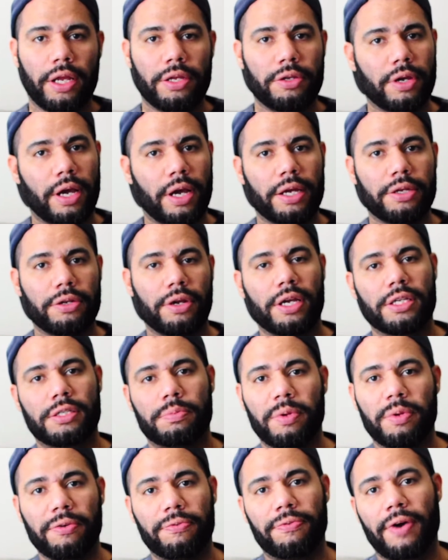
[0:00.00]
and you got your
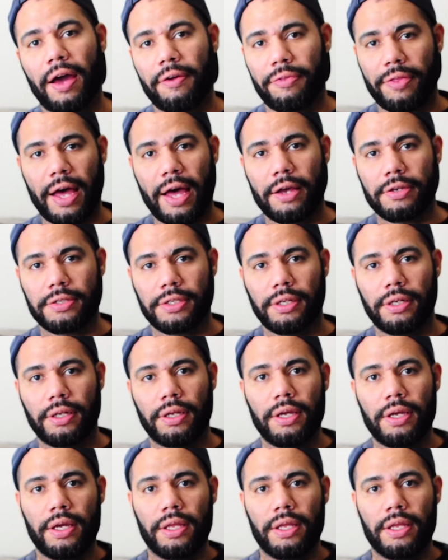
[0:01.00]
SB5000.